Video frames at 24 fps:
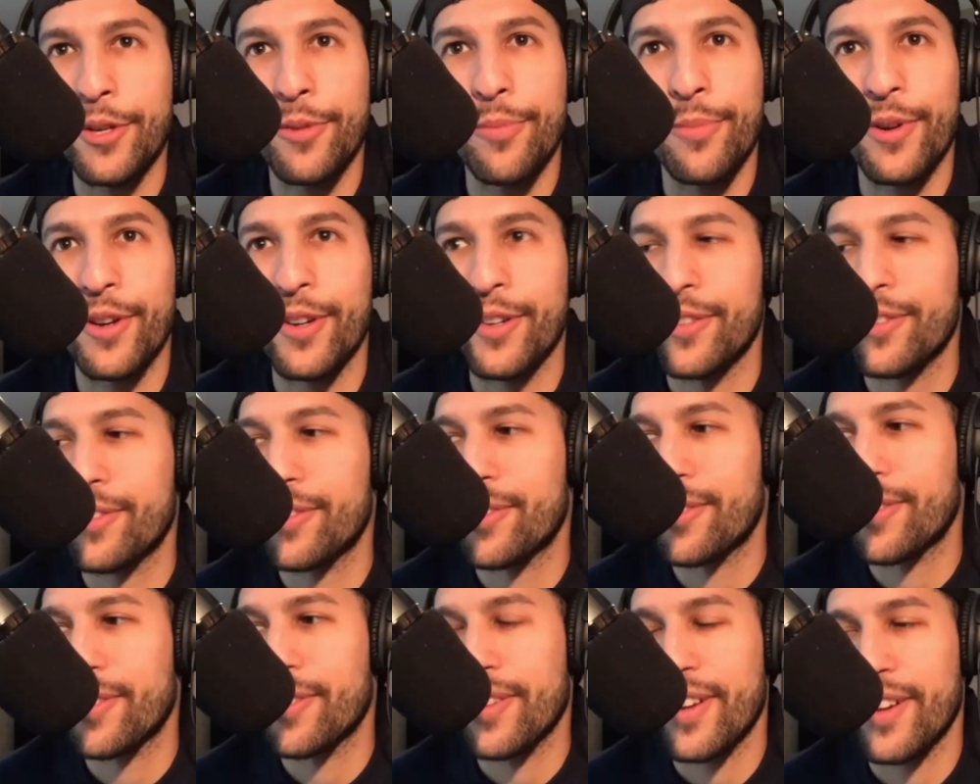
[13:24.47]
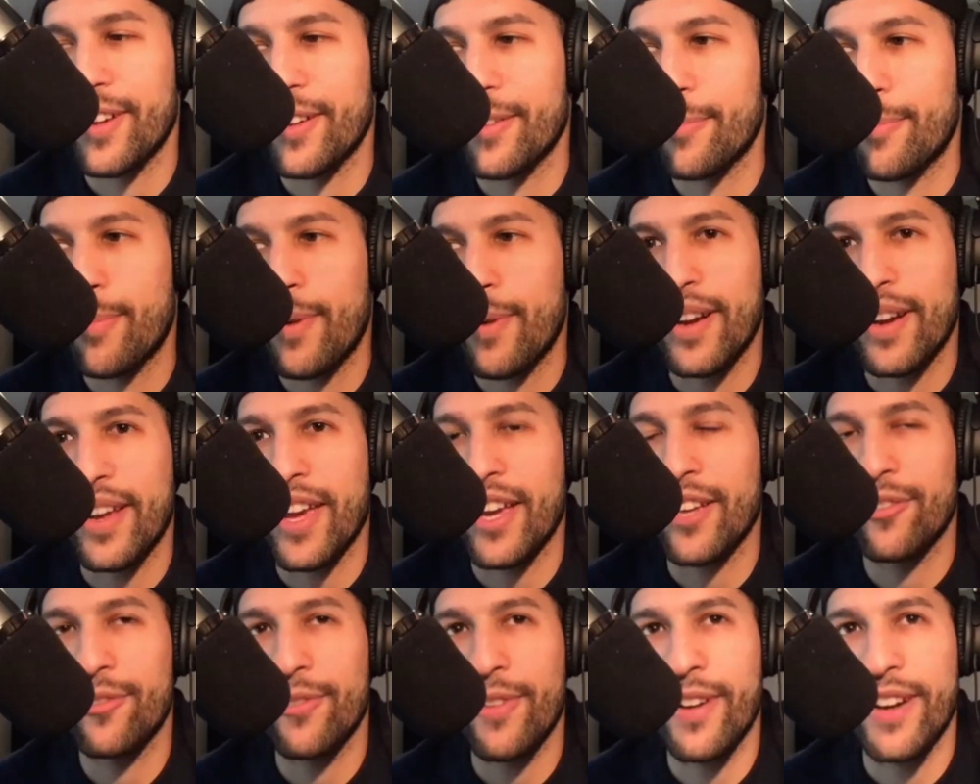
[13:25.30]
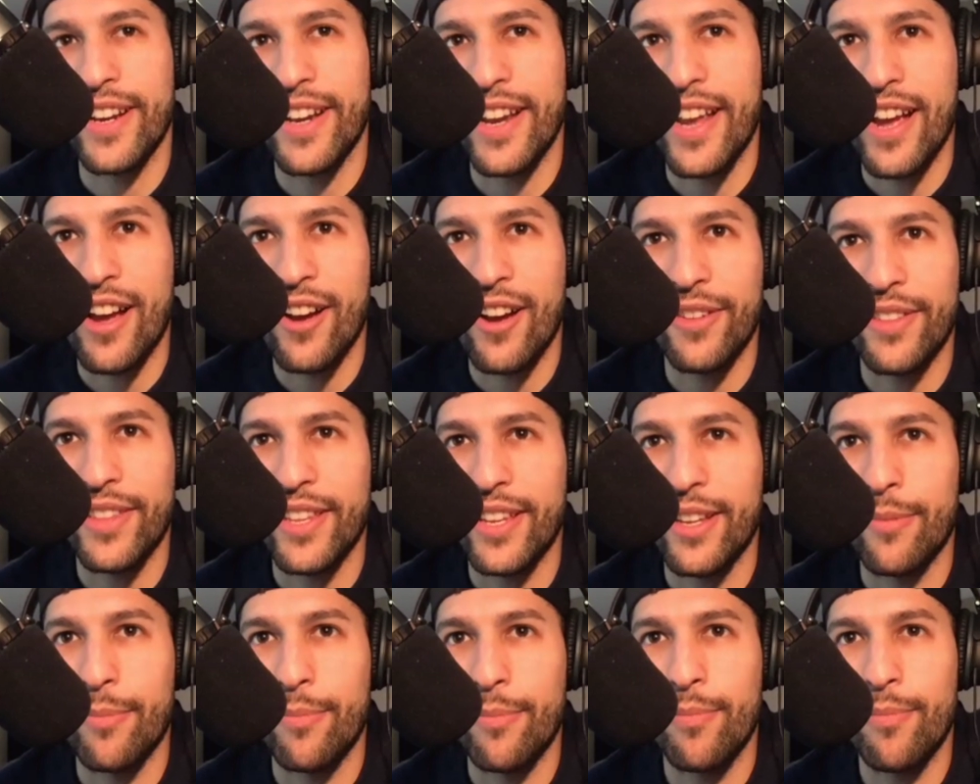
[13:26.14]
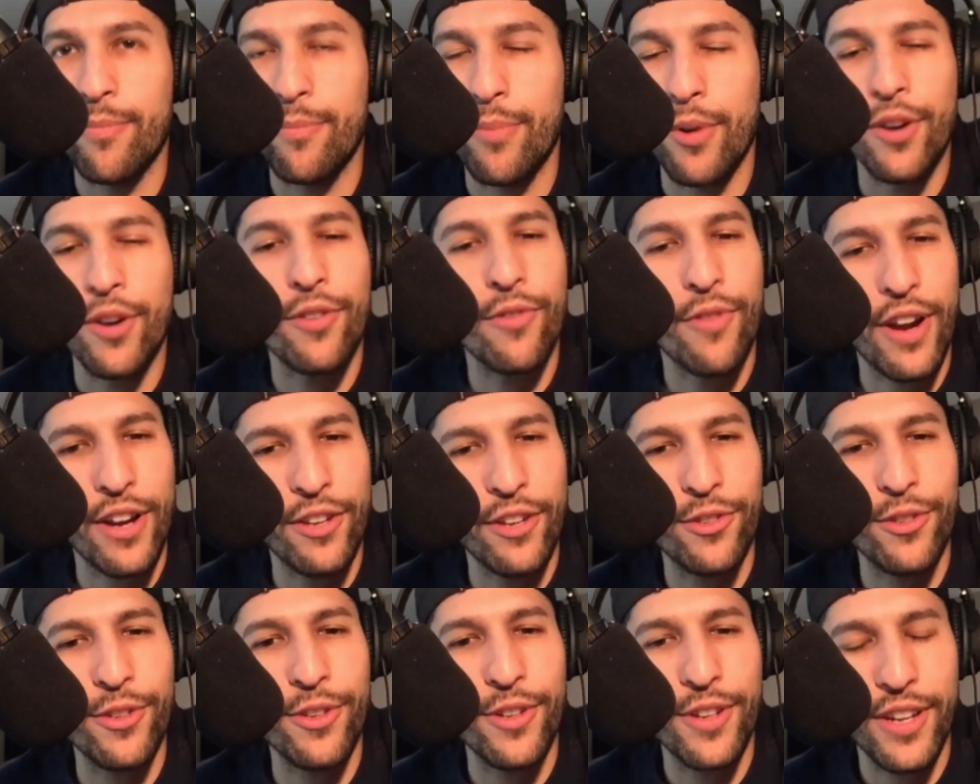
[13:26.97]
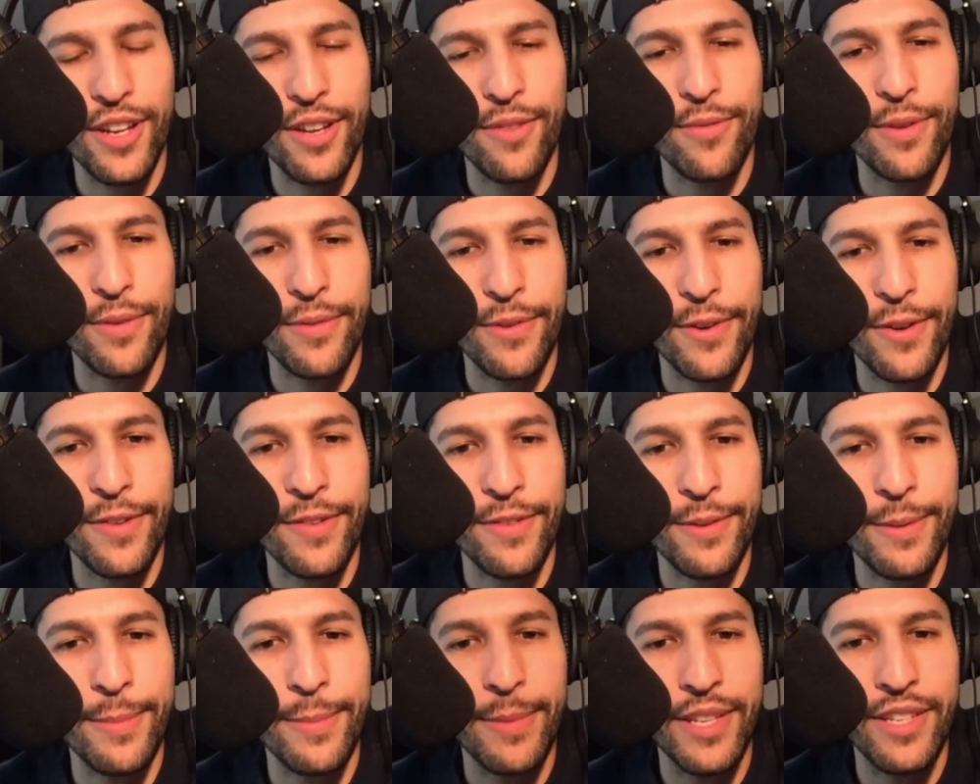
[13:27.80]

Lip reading: Burr's podcast right now, and then Bert Kreischer, if you've heard of him.